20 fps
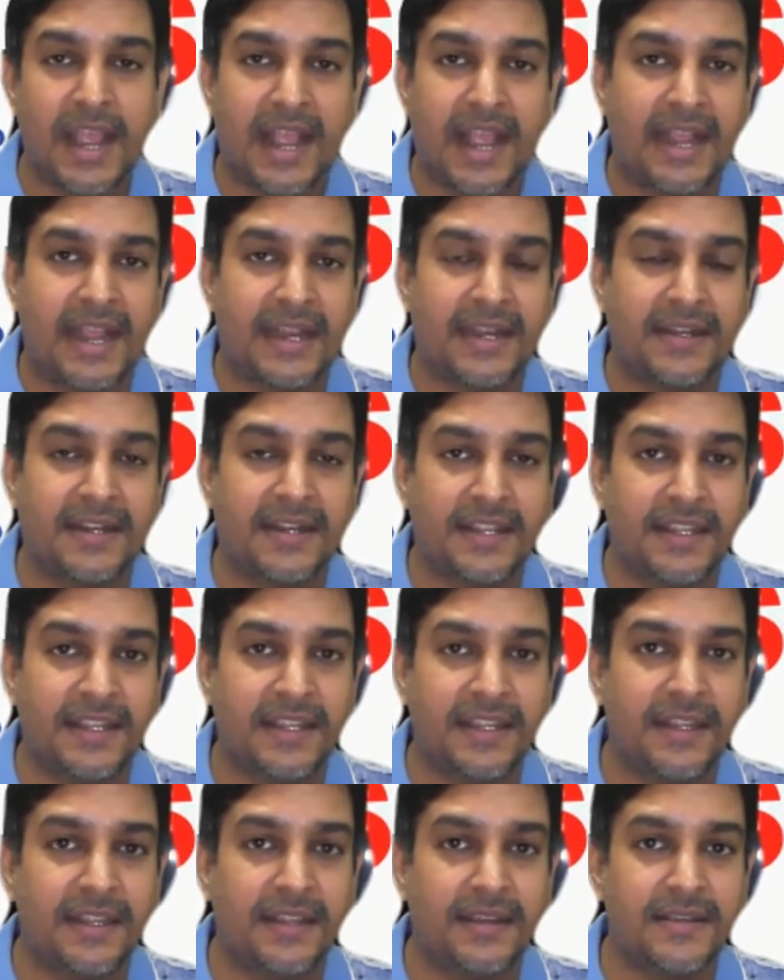And
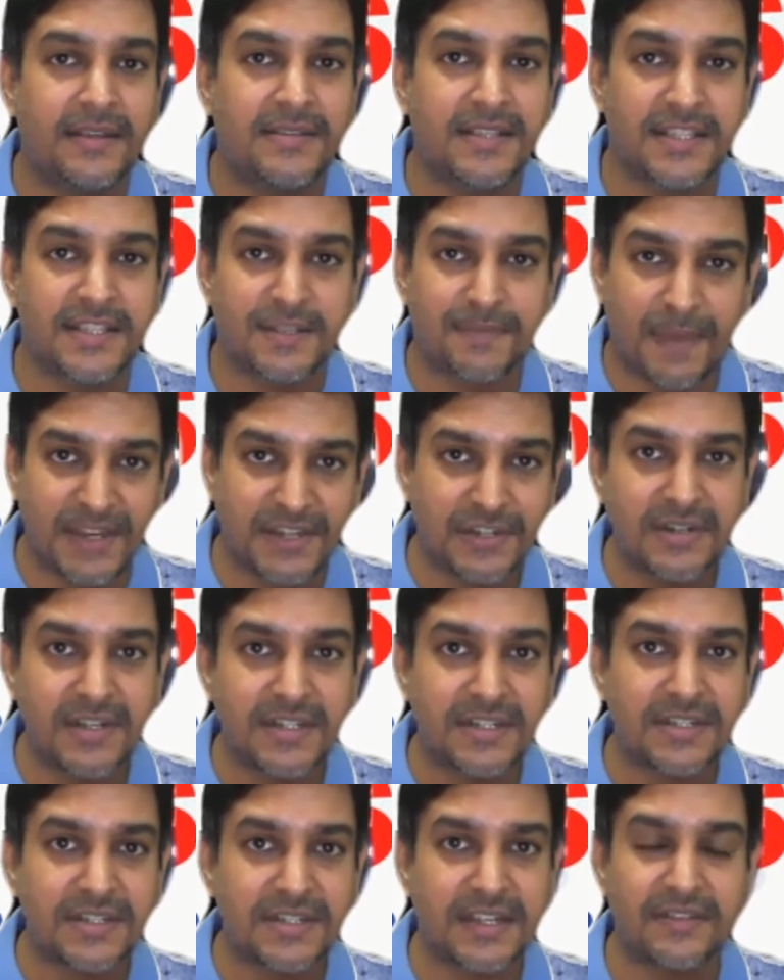he is a
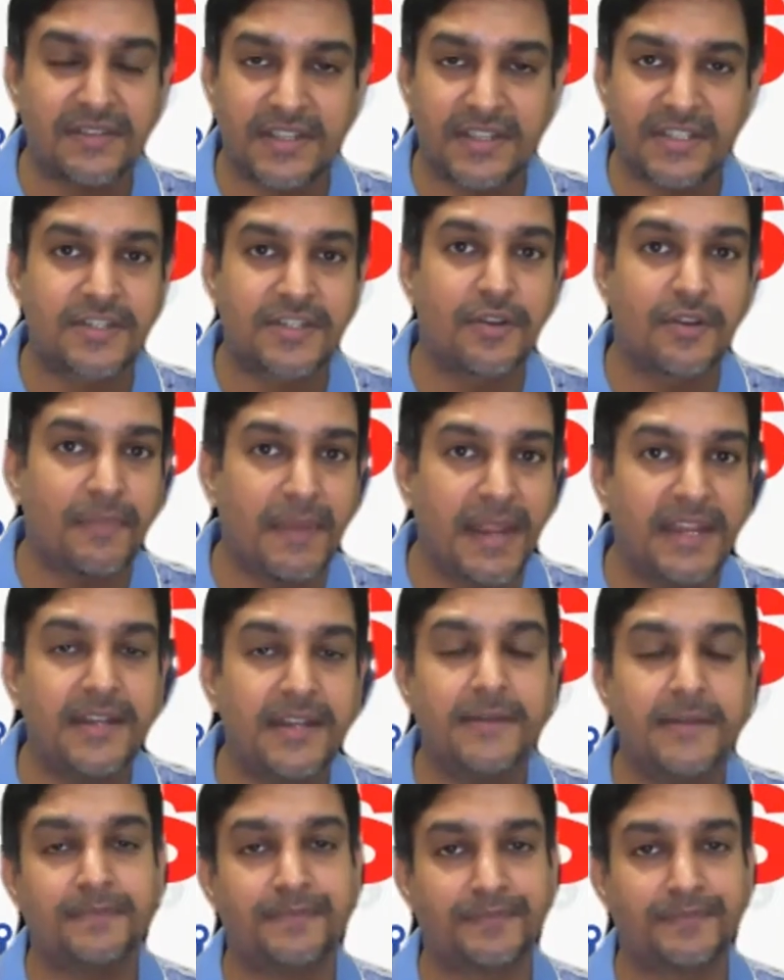specialist in this domain.